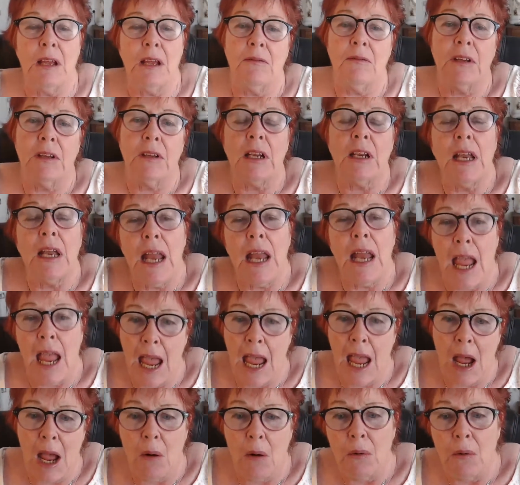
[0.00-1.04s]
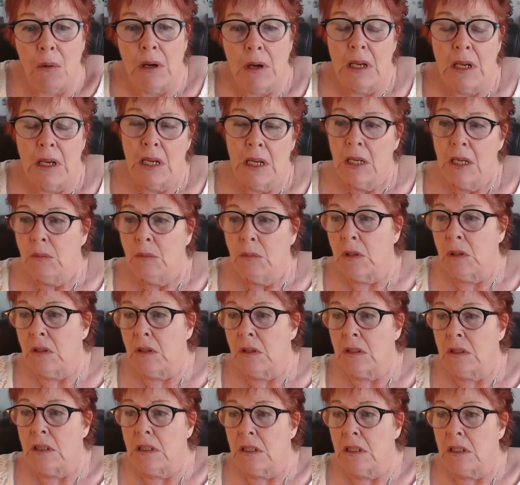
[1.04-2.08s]
here now,
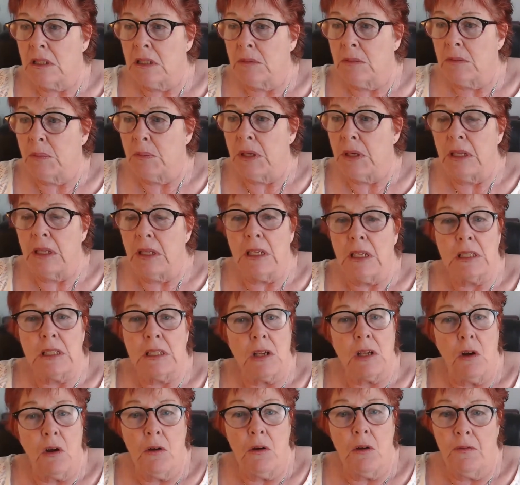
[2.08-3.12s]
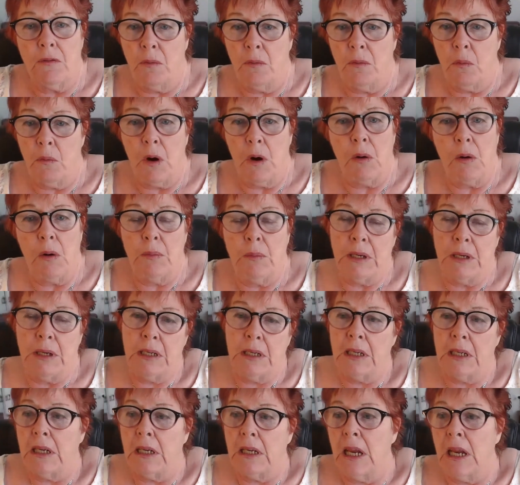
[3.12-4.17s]
because it's been this overwhelming
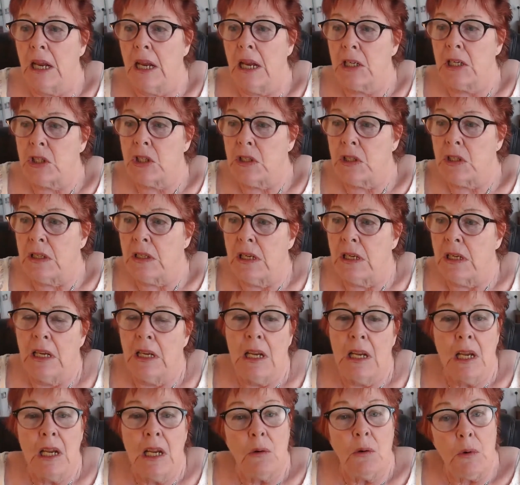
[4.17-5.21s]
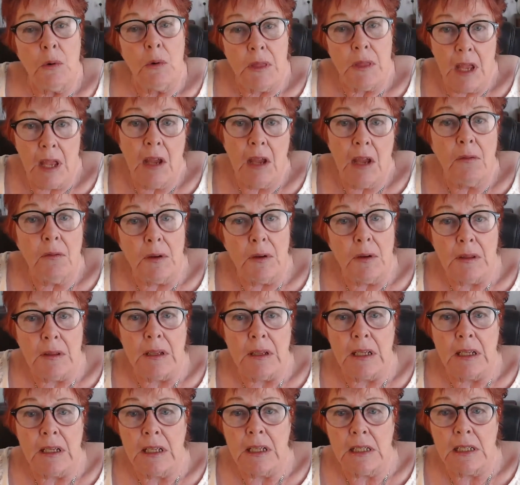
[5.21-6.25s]
connection with
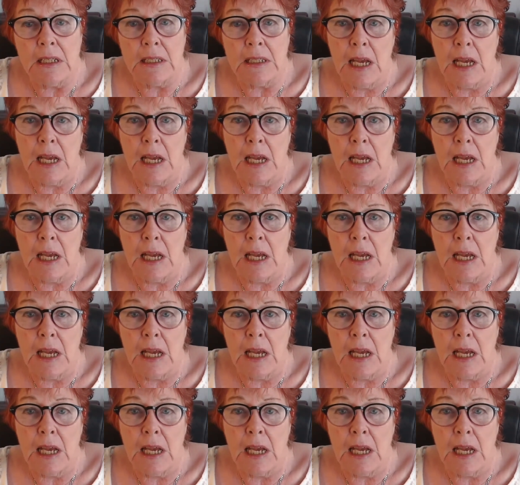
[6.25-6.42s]
everything that's